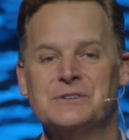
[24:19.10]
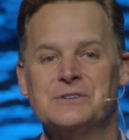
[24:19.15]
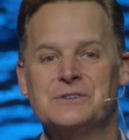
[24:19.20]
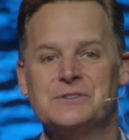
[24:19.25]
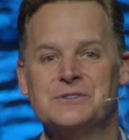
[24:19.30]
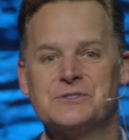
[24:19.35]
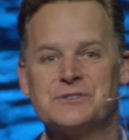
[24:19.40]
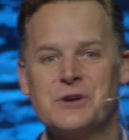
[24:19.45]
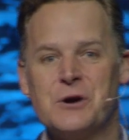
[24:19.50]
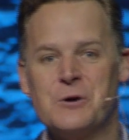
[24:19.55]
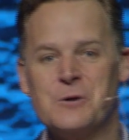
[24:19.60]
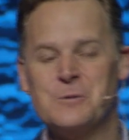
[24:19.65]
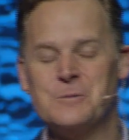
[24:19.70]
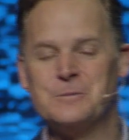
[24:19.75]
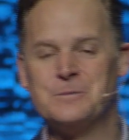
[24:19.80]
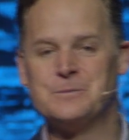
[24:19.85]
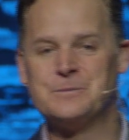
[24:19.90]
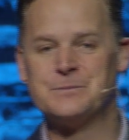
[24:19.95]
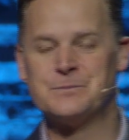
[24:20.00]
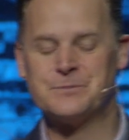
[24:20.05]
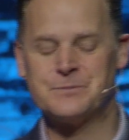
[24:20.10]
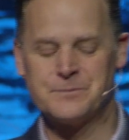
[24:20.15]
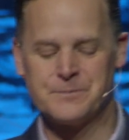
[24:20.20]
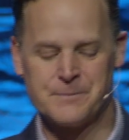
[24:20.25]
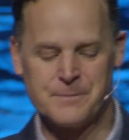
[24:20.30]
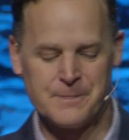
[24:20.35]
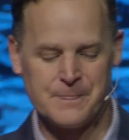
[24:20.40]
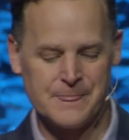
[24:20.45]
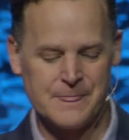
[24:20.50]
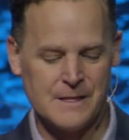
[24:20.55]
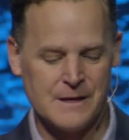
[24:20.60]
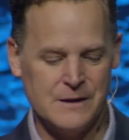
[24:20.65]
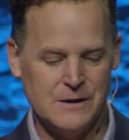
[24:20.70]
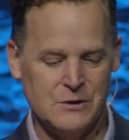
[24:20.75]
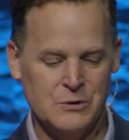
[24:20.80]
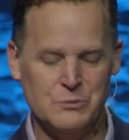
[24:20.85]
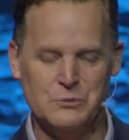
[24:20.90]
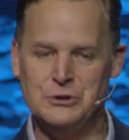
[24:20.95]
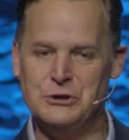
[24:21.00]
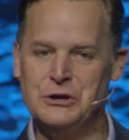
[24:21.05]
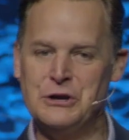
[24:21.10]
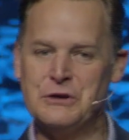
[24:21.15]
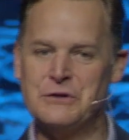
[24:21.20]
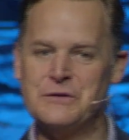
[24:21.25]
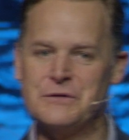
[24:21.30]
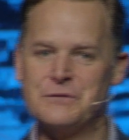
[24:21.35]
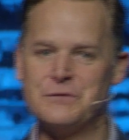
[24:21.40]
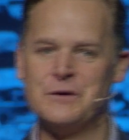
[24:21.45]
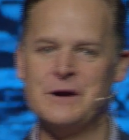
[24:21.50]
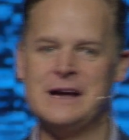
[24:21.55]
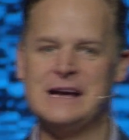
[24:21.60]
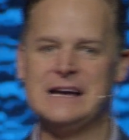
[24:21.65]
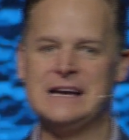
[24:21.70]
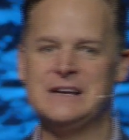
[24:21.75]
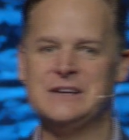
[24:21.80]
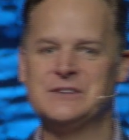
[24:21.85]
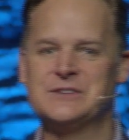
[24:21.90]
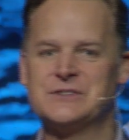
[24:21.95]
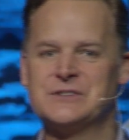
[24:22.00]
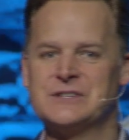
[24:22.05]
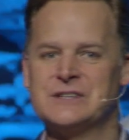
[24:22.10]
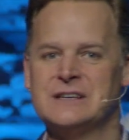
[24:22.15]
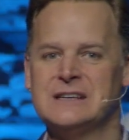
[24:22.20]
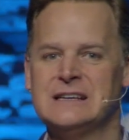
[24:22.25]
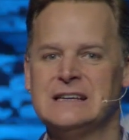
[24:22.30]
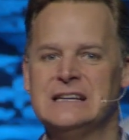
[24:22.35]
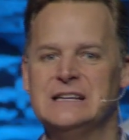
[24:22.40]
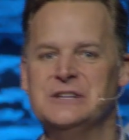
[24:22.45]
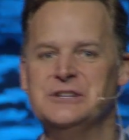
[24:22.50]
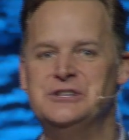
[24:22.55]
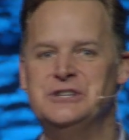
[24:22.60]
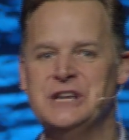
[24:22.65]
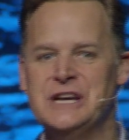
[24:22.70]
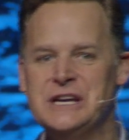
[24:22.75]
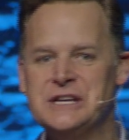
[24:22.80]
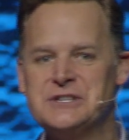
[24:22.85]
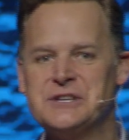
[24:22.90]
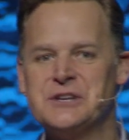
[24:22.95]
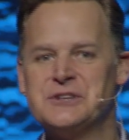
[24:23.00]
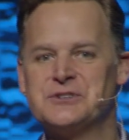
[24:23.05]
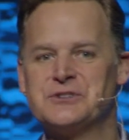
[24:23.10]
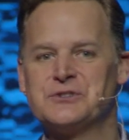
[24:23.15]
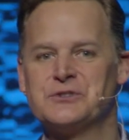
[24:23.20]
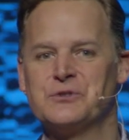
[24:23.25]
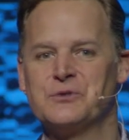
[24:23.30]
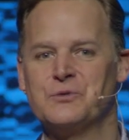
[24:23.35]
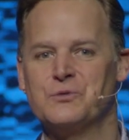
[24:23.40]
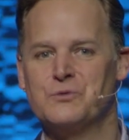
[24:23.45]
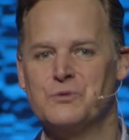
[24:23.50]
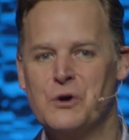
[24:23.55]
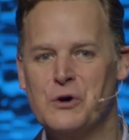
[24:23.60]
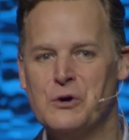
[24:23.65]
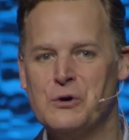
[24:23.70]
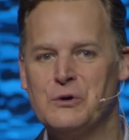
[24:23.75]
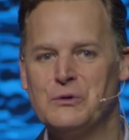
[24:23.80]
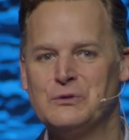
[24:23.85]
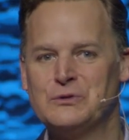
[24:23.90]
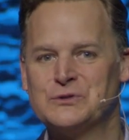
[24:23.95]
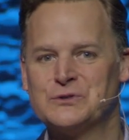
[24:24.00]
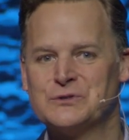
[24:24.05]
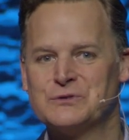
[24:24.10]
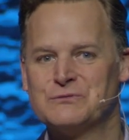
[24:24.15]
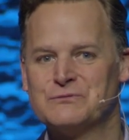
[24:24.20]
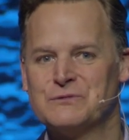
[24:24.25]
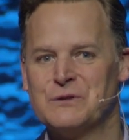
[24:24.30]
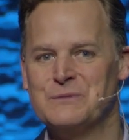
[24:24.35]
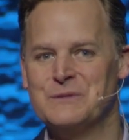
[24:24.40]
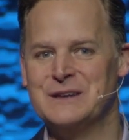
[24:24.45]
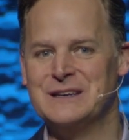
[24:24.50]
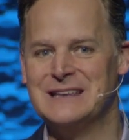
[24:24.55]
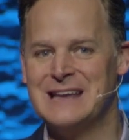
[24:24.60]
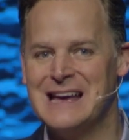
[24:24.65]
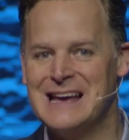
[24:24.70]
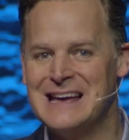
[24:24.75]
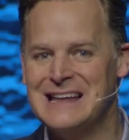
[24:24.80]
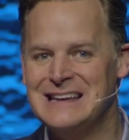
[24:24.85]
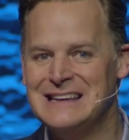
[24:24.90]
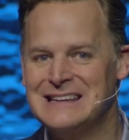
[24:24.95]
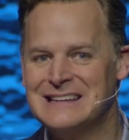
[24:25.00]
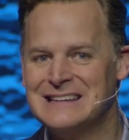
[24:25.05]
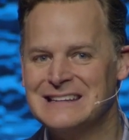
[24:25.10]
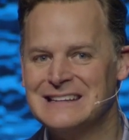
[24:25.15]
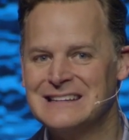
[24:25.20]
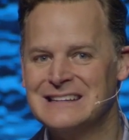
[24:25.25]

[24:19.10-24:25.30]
So, when you hear the phrase, Jesus rose from the dead,